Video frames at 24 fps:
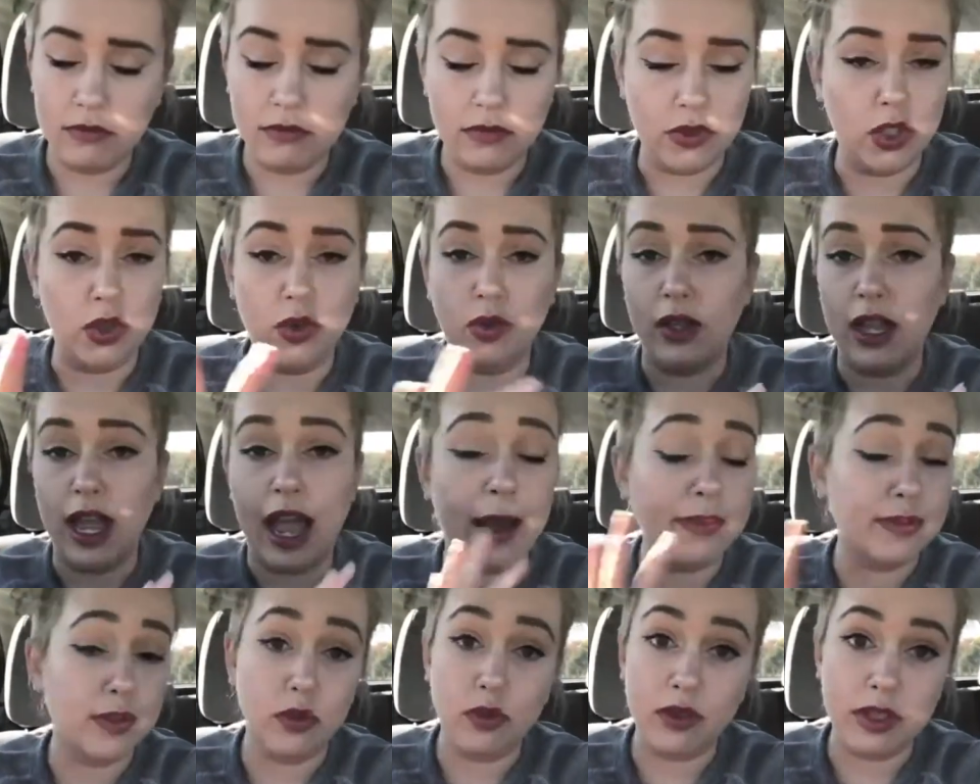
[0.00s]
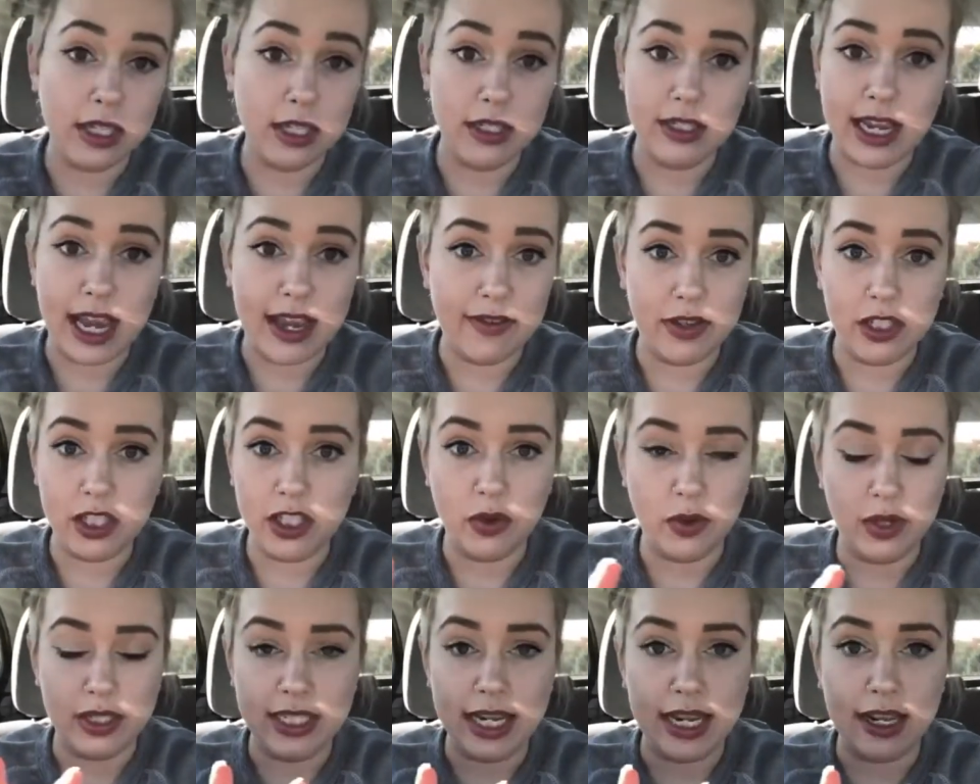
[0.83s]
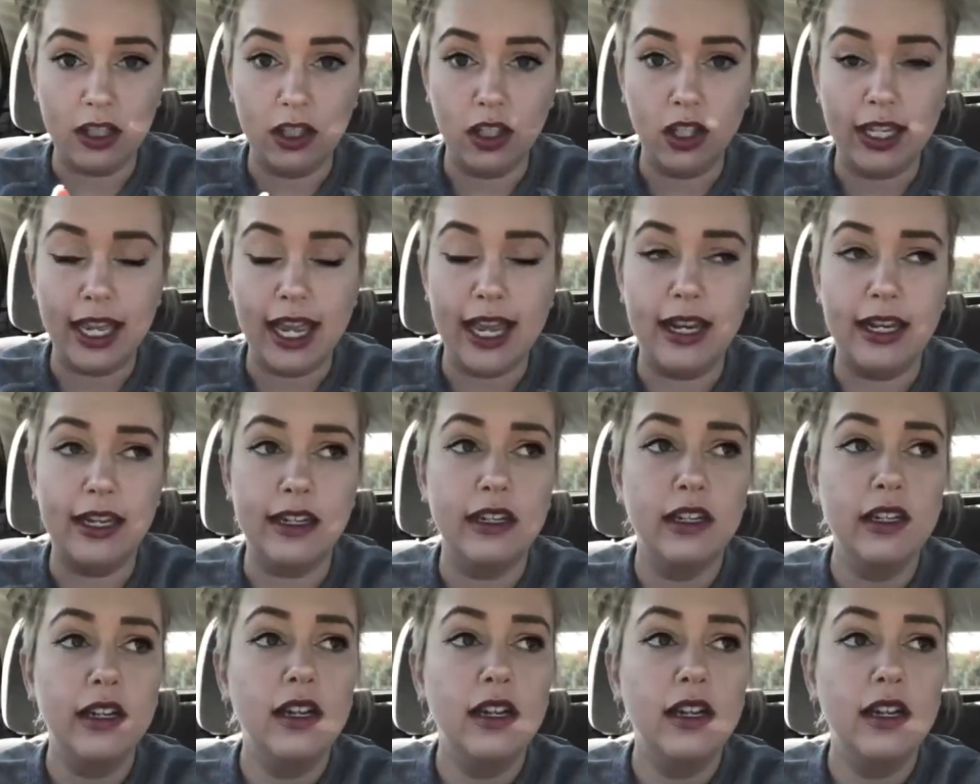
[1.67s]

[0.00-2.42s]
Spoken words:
You absolutely can dive into it, take a look at it.